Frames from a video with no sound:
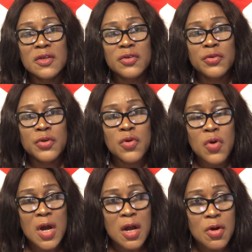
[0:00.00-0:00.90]
you
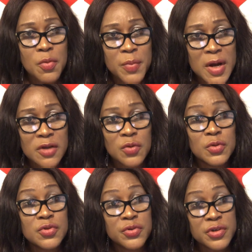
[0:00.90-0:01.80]
go and come back, you
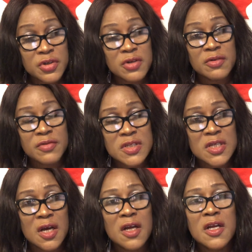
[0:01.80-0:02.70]
want to renew your
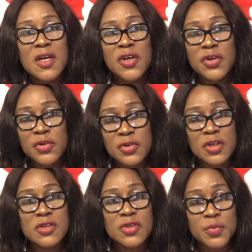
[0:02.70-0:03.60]
visa, you
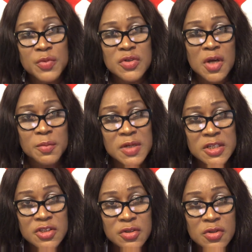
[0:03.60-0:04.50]
just submit your
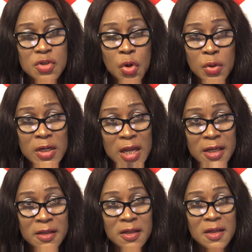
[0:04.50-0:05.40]
applications online,
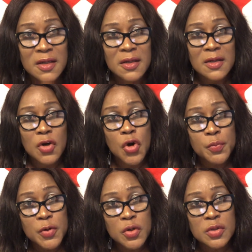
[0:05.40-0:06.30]

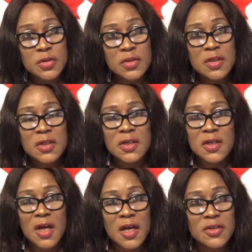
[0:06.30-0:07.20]
upload,
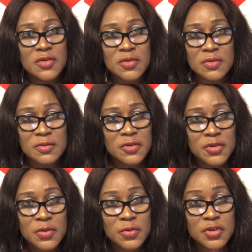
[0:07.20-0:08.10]
and
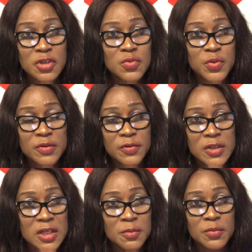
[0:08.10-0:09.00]
just wait for
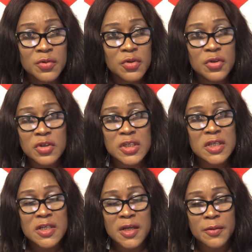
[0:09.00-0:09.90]
them. You don't
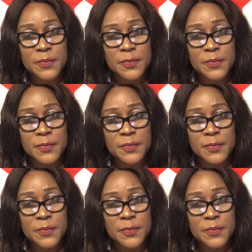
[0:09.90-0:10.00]
need the